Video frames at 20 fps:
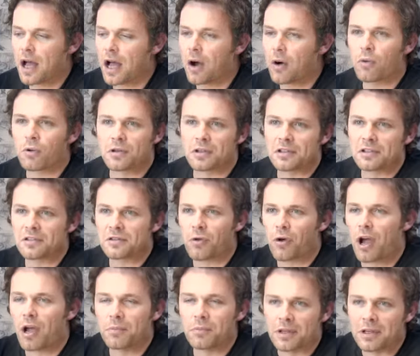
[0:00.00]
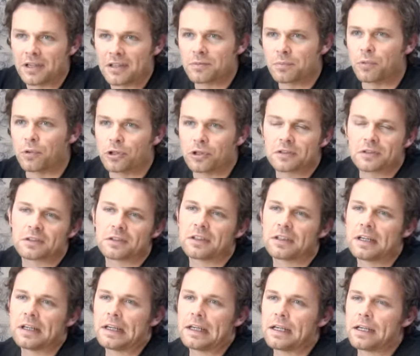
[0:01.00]
Howard described in his books
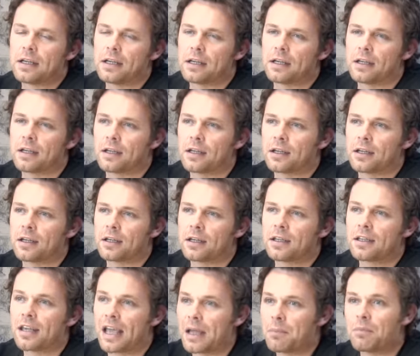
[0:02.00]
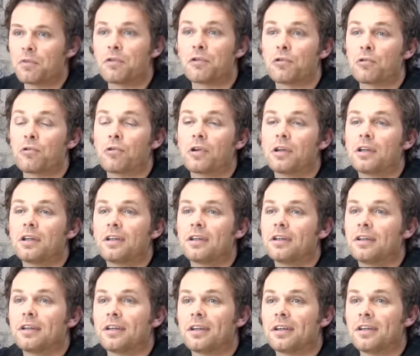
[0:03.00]
uh, came through
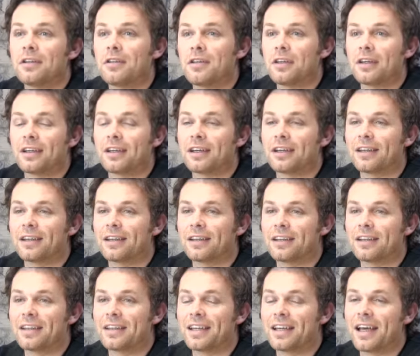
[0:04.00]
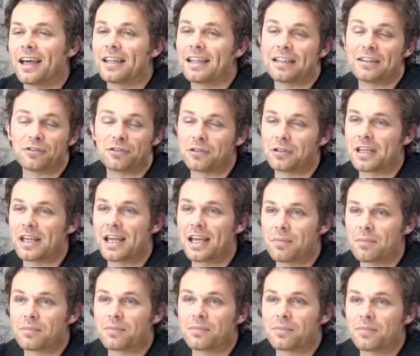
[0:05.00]
uh, and into the
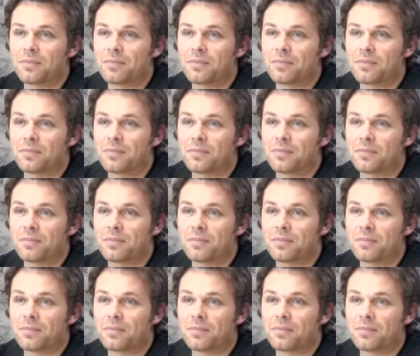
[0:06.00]
game.